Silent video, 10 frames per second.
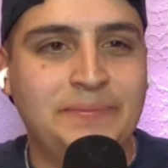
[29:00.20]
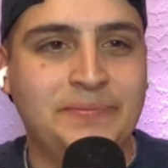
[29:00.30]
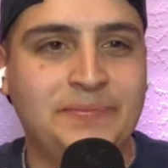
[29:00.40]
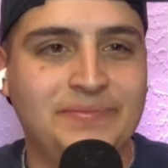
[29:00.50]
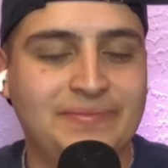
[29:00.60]

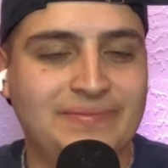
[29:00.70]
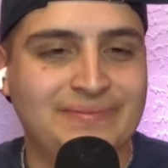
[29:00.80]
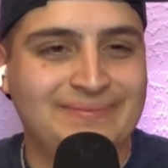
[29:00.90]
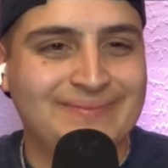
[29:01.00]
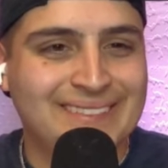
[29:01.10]

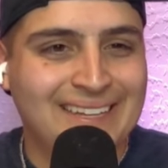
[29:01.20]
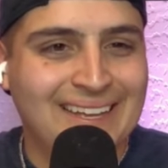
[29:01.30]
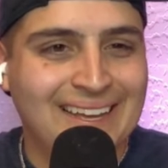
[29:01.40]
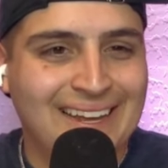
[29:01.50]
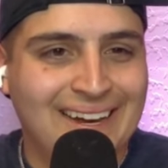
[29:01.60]

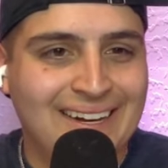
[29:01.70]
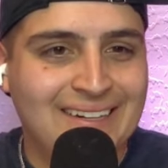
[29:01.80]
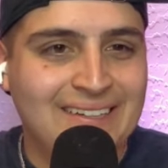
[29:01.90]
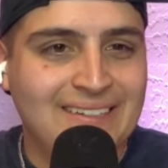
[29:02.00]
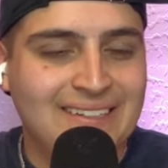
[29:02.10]

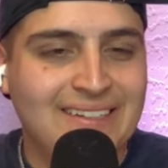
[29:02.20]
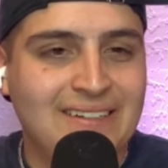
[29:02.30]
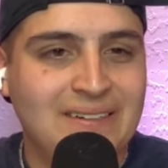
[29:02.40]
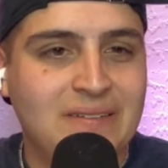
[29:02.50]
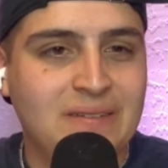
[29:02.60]

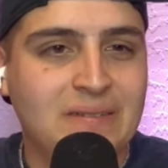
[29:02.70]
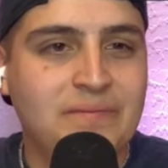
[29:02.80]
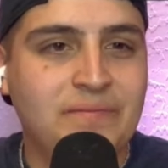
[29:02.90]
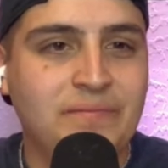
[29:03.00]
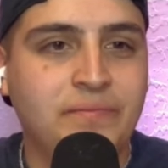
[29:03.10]

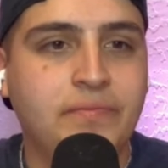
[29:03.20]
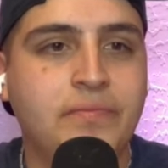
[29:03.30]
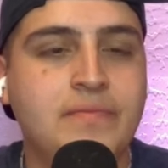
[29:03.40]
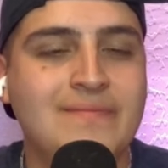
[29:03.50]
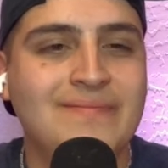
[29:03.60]

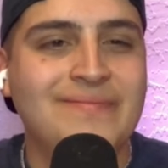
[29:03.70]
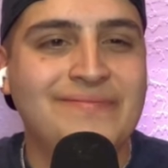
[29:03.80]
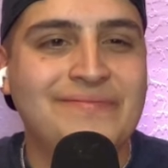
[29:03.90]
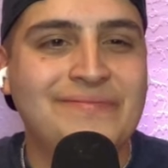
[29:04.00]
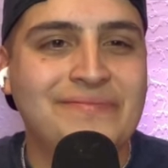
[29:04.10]

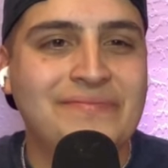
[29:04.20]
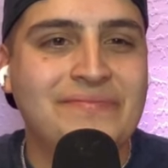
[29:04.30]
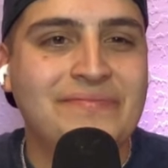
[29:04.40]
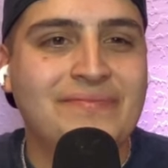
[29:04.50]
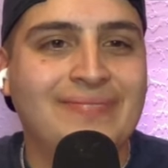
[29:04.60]

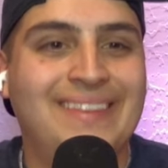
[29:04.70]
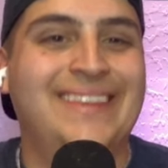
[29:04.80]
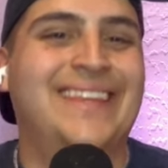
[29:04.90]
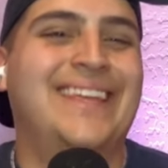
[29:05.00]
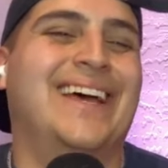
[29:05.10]

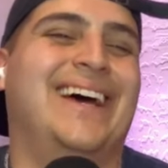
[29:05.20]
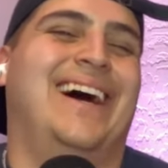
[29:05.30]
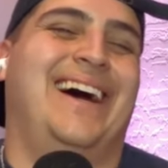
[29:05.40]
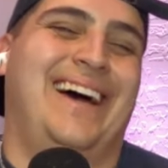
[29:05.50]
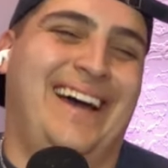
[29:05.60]

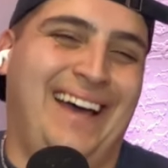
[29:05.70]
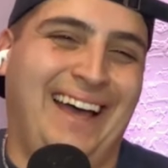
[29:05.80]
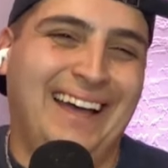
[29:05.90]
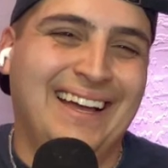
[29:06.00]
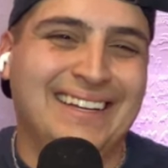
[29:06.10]

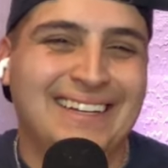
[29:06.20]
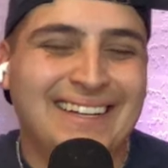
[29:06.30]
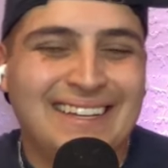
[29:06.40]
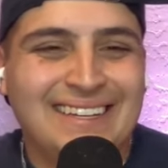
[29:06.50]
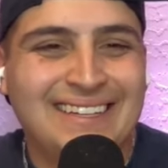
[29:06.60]

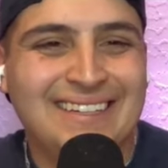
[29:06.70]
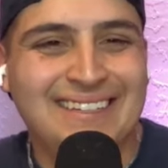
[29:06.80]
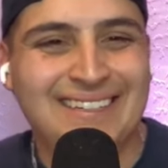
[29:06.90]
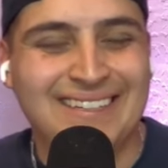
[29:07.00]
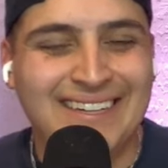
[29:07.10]

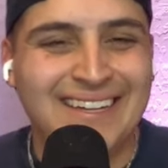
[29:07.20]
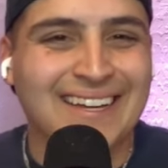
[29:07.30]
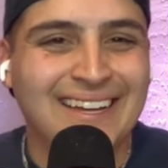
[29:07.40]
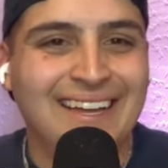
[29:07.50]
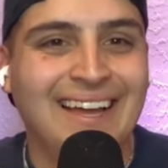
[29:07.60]

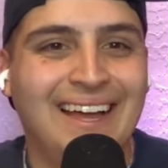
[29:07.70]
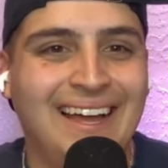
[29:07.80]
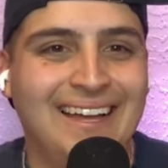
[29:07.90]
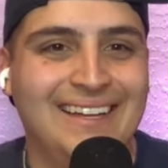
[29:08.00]
[no speech]